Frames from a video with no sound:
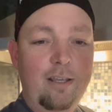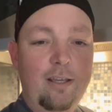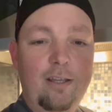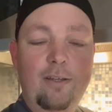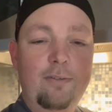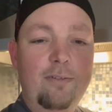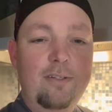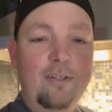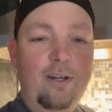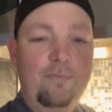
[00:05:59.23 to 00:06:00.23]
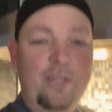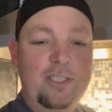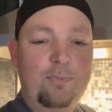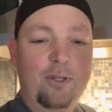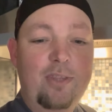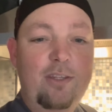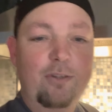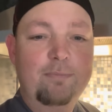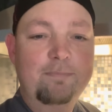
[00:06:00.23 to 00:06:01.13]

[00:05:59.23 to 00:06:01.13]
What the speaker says: on Facebook. Thank you.